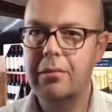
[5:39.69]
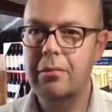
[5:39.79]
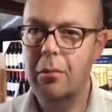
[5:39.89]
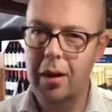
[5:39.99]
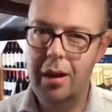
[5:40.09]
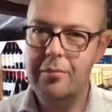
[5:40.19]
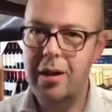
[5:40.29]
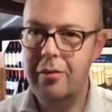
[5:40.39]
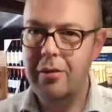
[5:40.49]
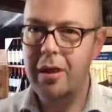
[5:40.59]
While I'm
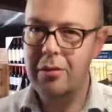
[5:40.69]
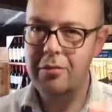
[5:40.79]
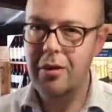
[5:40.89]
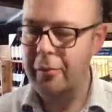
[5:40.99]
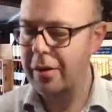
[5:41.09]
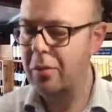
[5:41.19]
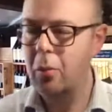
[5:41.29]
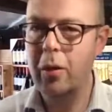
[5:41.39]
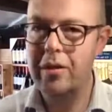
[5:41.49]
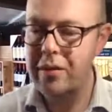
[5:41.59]
tasting it, you tell me,
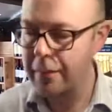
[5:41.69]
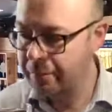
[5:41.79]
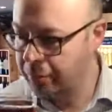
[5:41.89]
what is it?